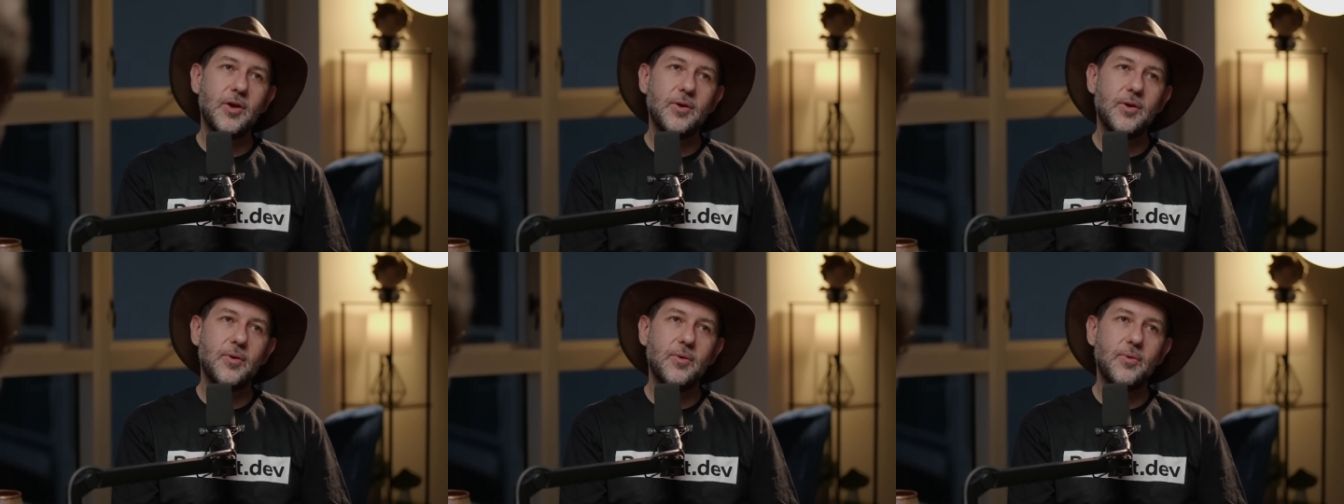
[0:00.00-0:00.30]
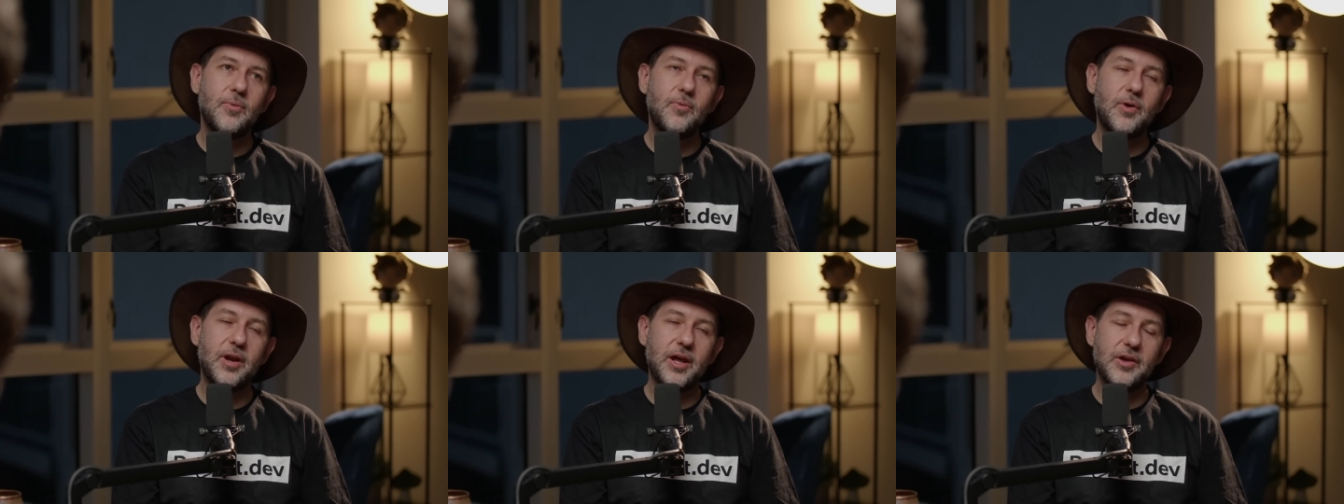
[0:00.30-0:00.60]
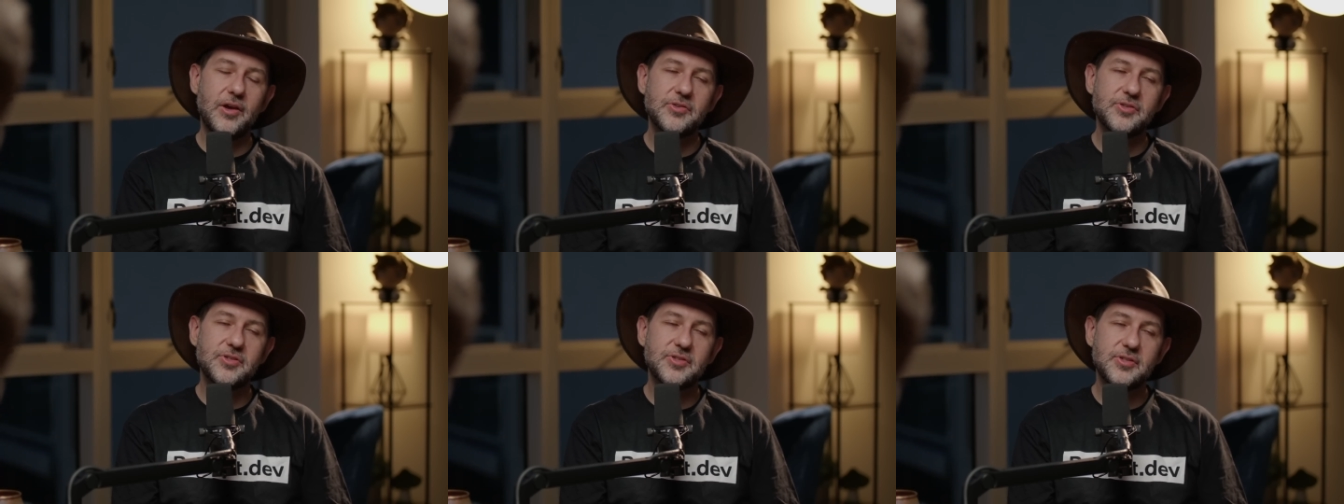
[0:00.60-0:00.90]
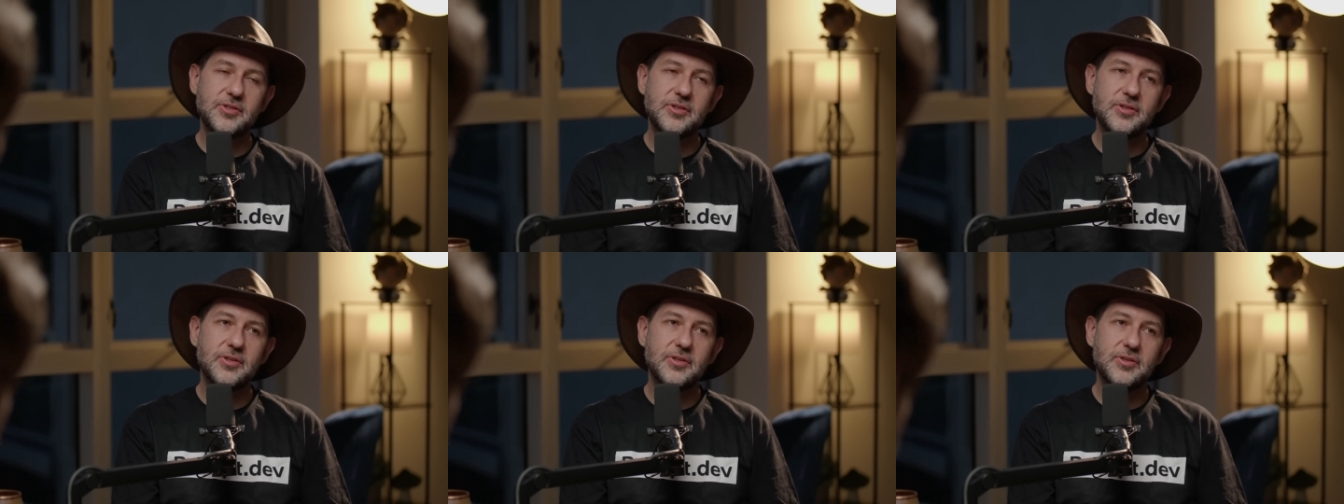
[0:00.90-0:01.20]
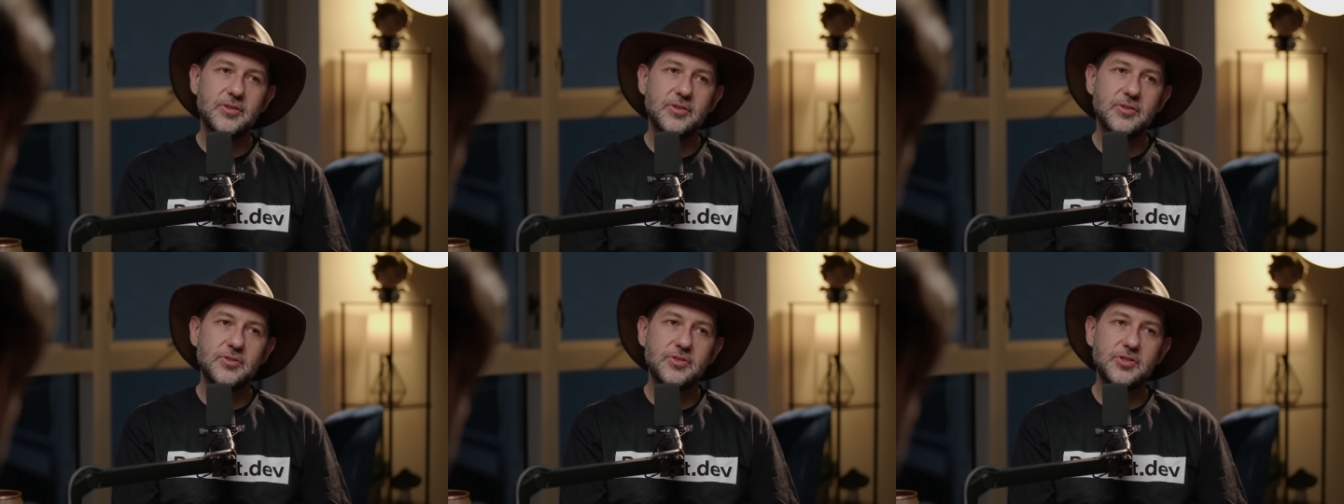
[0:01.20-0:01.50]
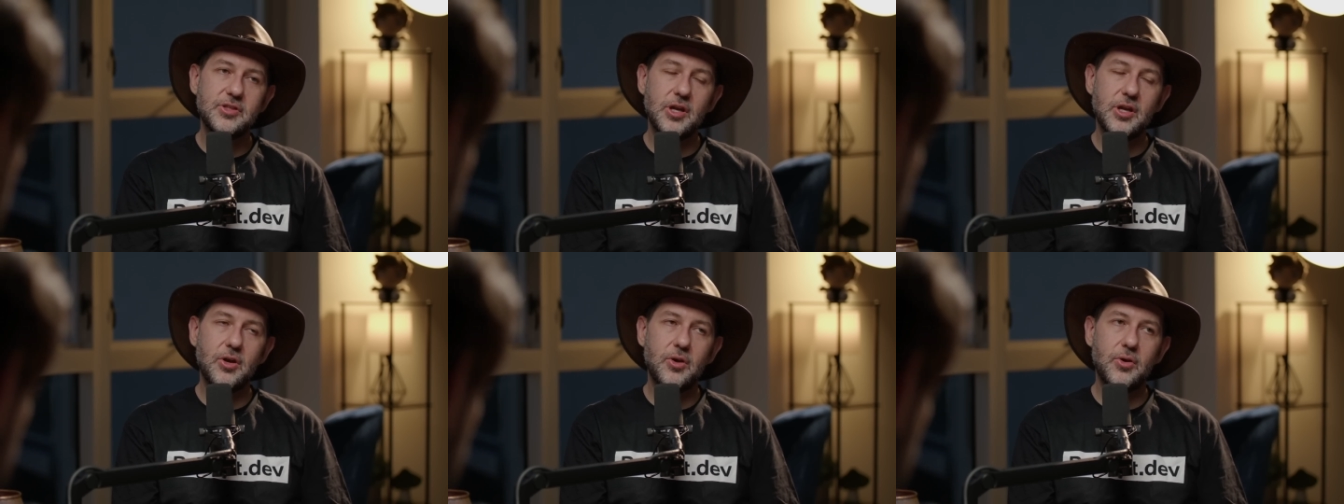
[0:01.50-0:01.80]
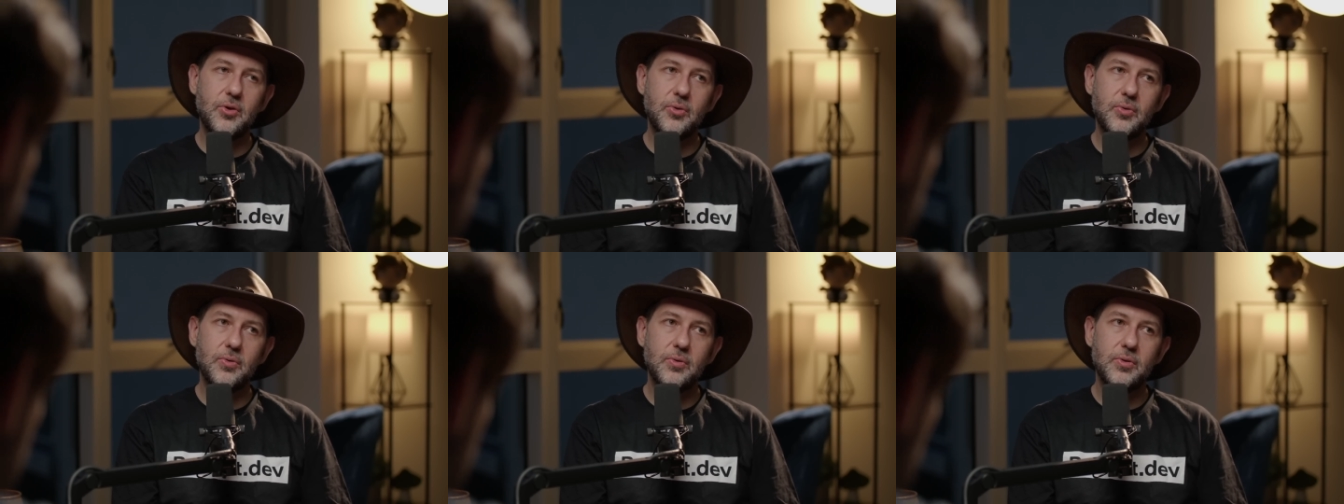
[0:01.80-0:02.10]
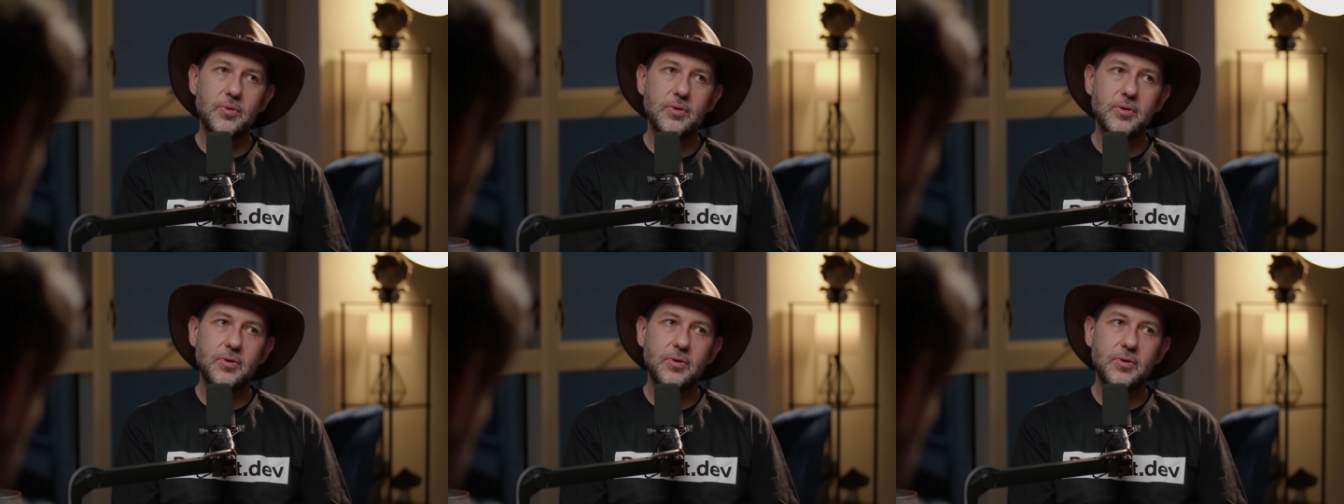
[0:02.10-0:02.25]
what else? So